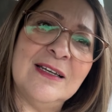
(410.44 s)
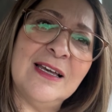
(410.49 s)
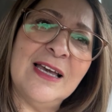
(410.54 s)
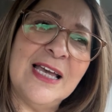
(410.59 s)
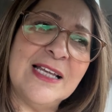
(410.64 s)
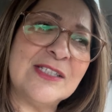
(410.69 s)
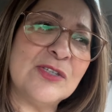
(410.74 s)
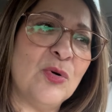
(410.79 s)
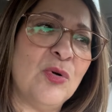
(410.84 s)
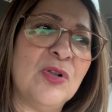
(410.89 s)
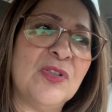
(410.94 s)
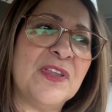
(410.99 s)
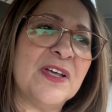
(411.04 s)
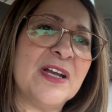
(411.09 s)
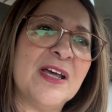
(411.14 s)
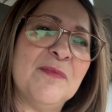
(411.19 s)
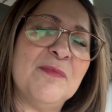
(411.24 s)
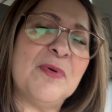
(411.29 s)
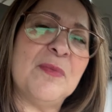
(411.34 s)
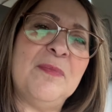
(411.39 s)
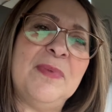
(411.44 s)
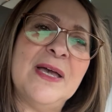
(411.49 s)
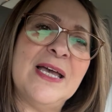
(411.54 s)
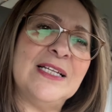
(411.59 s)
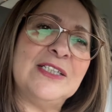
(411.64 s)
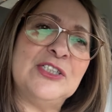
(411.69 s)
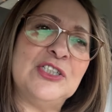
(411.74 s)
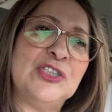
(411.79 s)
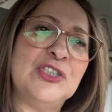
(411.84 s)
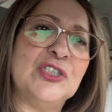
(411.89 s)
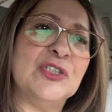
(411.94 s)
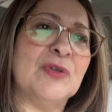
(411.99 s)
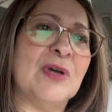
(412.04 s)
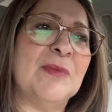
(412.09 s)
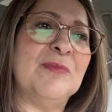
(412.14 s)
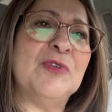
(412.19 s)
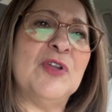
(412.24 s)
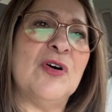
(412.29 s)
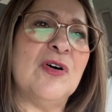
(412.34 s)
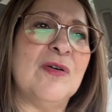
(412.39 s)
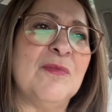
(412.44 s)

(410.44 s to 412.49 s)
It's all that I'm prepared to do. I'm not